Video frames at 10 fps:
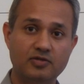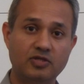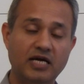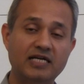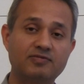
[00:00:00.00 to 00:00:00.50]

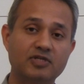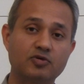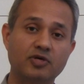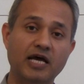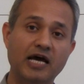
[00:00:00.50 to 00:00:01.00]
So that's what's
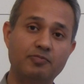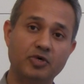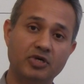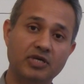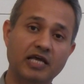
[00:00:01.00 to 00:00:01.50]
going to
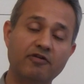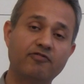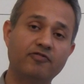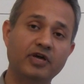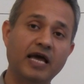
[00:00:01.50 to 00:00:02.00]
happen
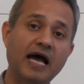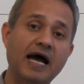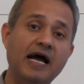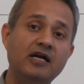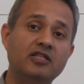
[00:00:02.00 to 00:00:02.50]
if we
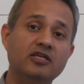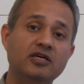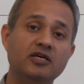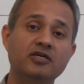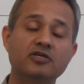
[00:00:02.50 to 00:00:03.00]
add
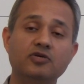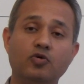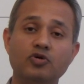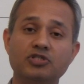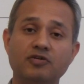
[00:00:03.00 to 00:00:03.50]
the
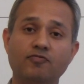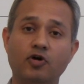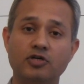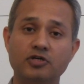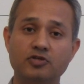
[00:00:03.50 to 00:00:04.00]
ocean
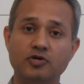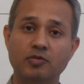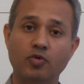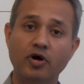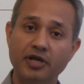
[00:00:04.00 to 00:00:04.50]
water to
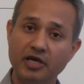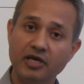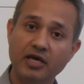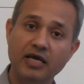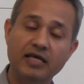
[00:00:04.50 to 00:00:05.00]
our
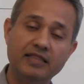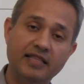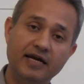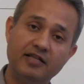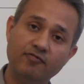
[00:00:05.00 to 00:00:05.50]
body
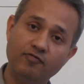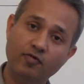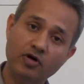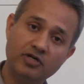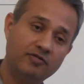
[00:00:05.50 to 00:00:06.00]
that the
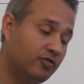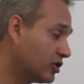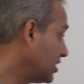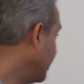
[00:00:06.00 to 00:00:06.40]
water would